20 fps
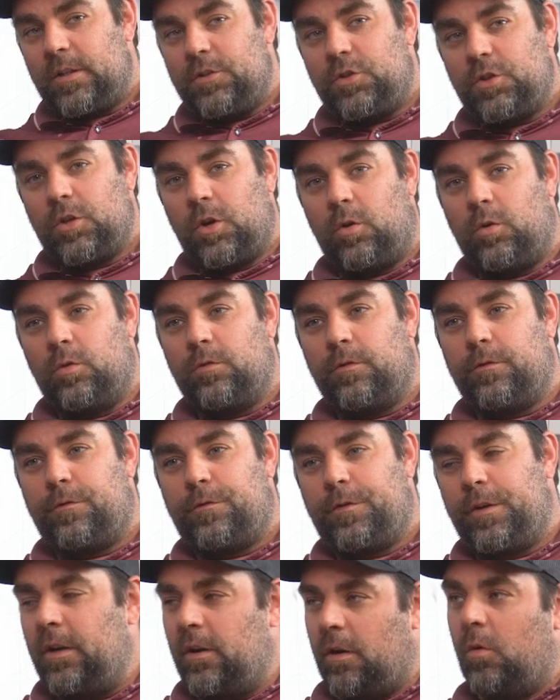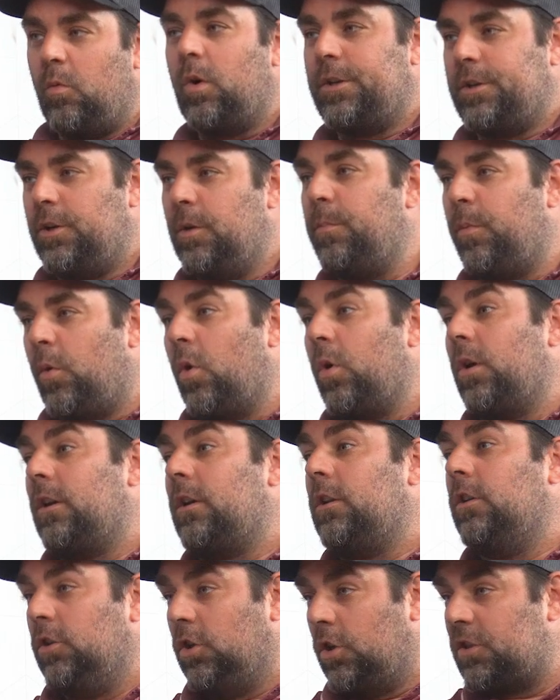So figure out what your port
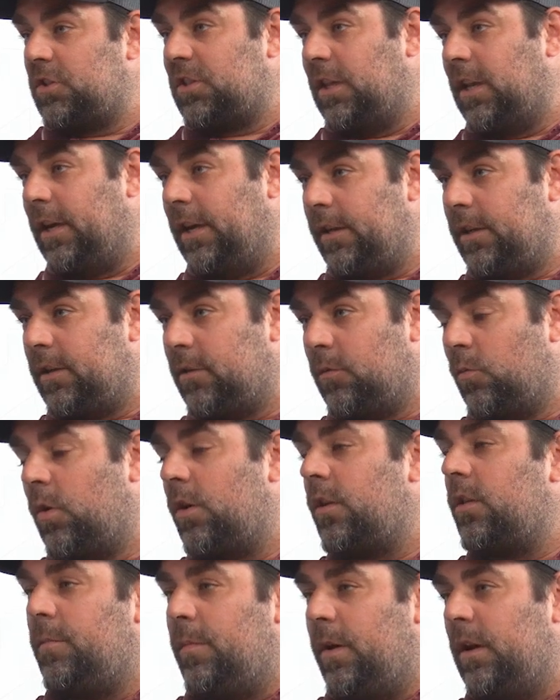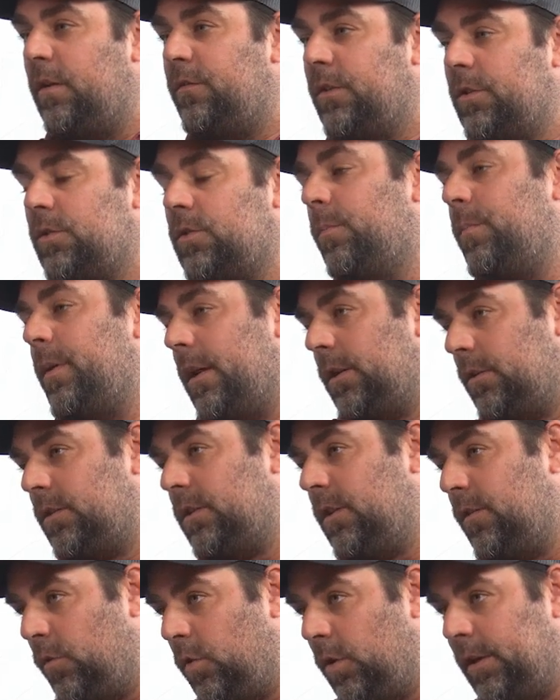looks like. What are the benefits? So penalty
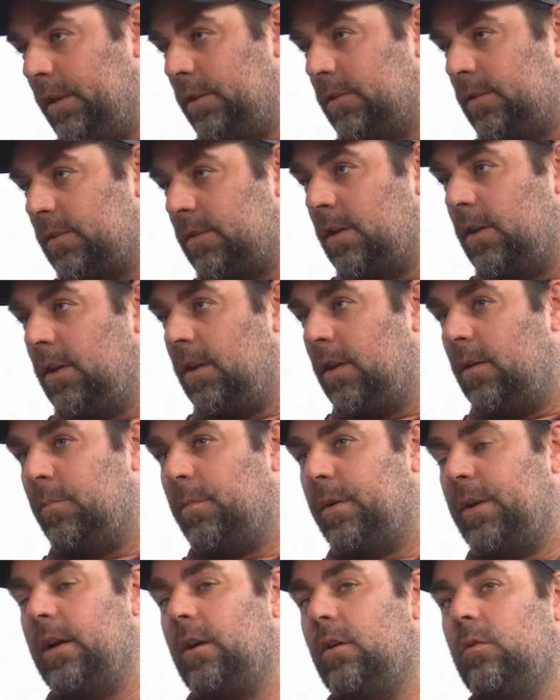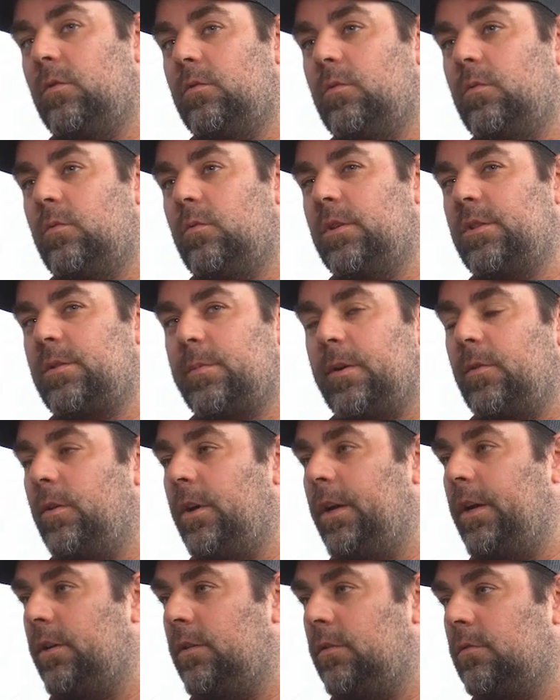avoidance. But now, what's my
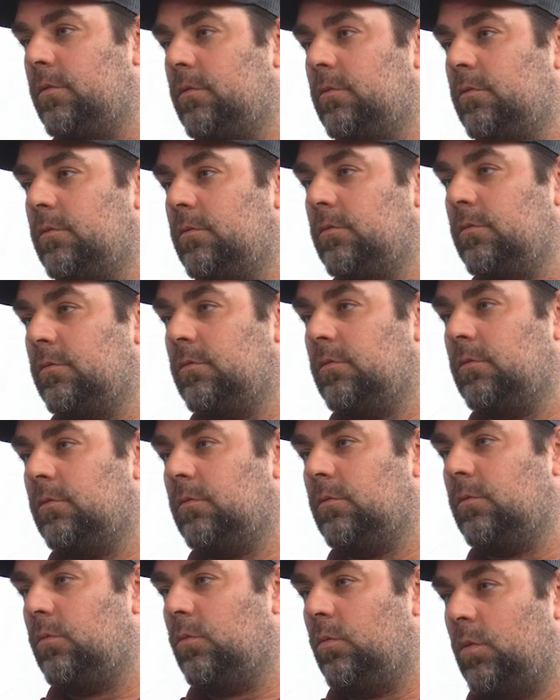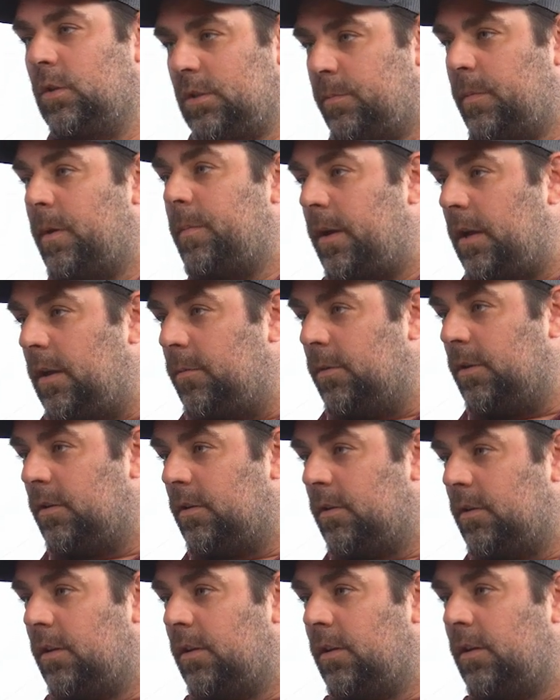rate? What's my payment?
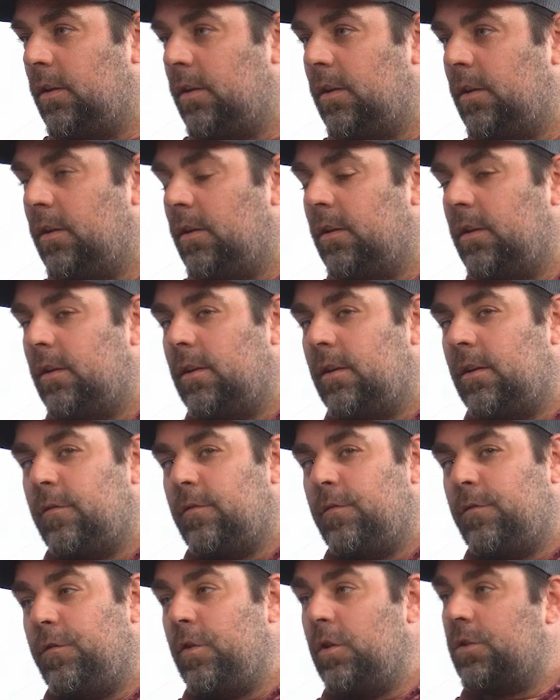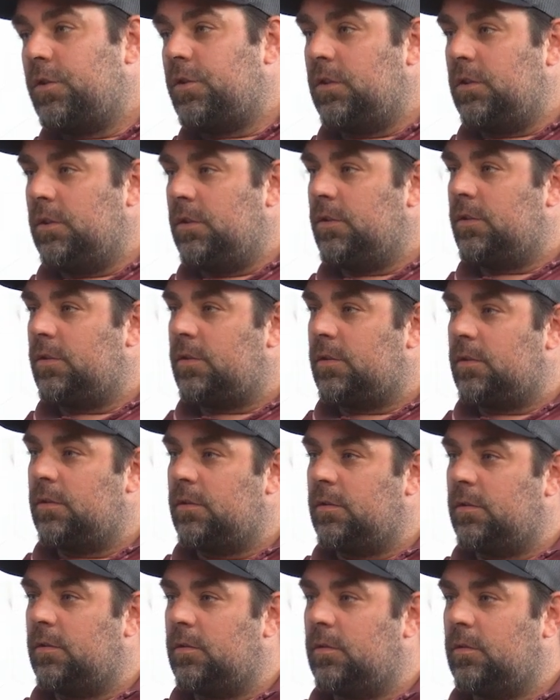Versus,
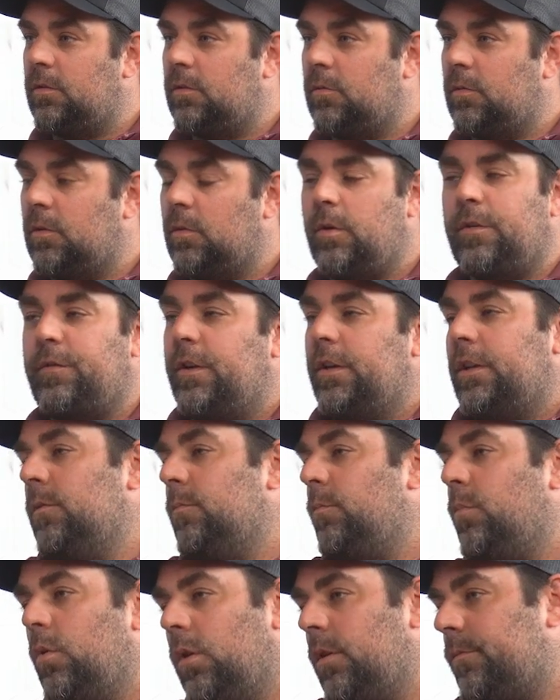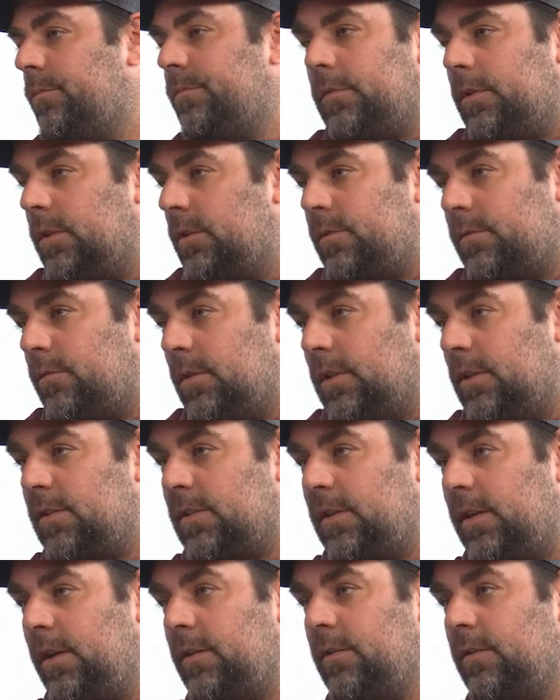well, what if I didn't port? Let's say.